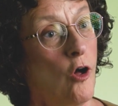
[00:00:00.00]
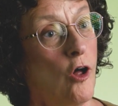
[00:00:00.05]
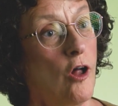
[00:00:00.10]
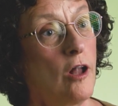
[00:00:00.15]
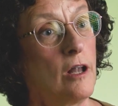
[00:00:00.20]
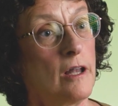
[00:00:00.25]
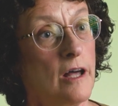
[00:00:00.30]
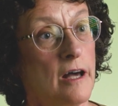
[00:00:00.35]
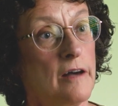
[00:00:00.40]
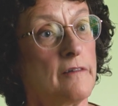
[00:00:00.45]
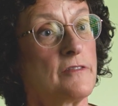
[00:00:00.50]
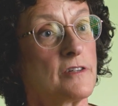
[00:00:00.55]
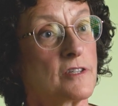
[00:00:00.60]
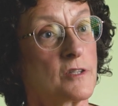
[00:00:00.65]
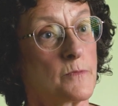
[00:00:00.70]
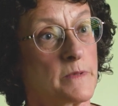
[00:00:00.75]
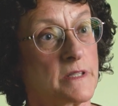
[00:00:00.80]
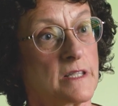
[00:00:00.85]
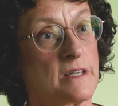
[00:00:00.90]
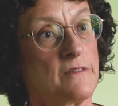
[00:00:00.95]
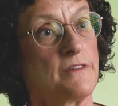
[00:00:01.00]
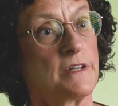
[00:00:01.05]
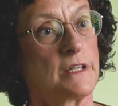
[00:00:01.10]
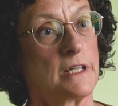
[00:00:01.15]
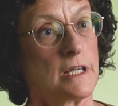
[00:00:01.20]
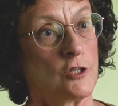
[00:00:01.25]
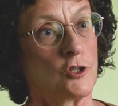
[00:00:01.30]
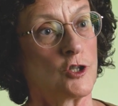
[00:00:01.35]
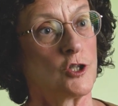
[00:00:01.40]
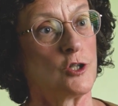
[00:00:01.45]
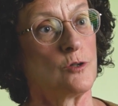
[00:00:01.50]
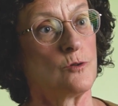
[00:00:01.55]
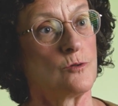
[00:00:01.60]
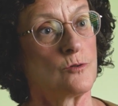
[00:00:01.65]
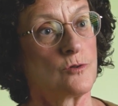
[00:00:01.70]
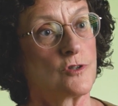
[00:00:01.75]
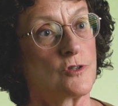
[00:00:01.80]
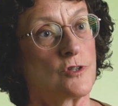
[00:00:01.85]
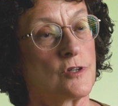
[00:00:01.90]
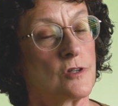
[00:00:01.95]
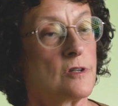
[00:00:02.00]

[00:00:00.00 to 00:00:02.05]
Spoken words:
all of the specific issues